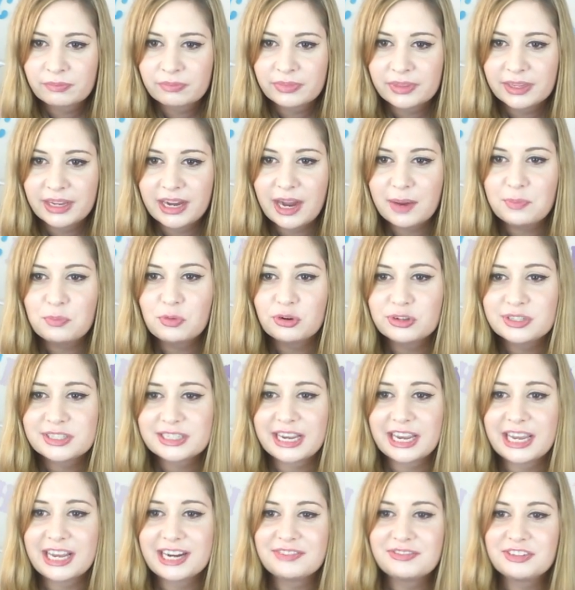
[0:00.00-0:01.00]
I'm more
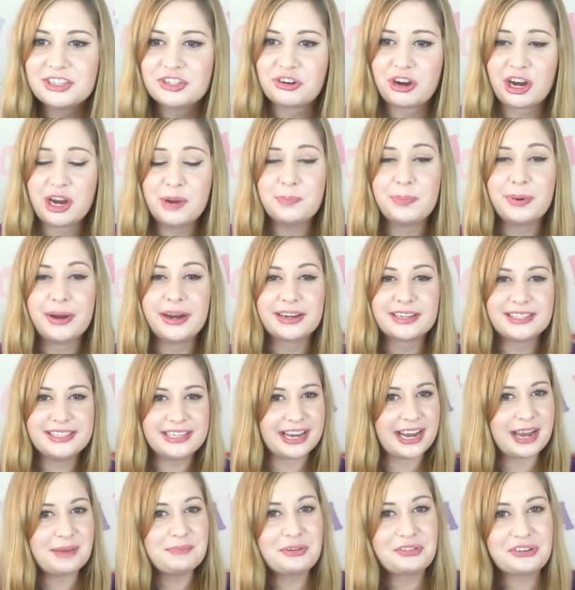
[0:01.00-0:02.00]
scared of Australian bugs. Yeah,
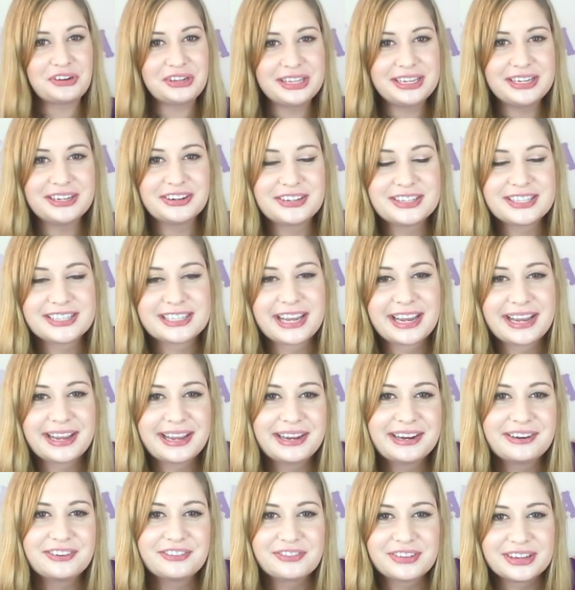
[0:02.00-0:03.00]
I'm really not scared
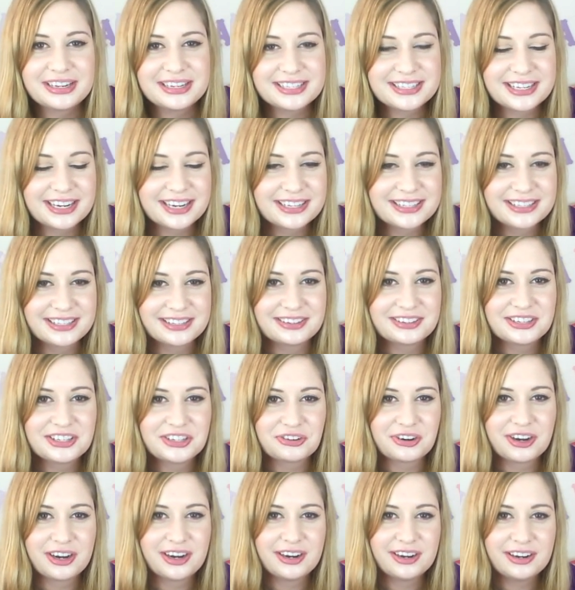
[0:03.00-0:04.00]
of insects in
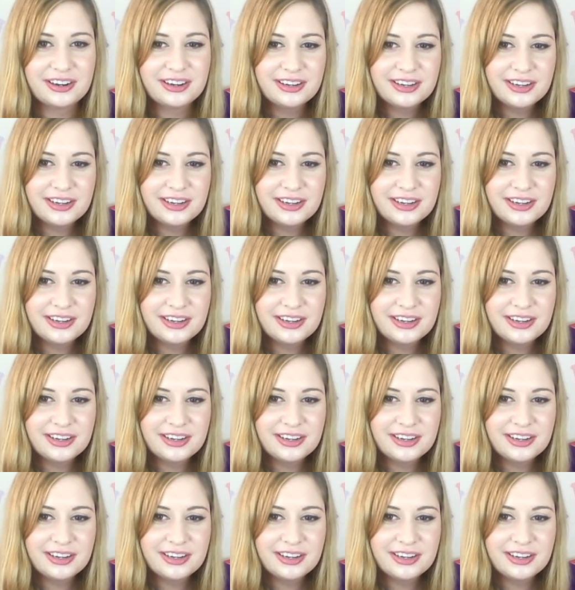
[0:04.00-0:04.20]
Australia.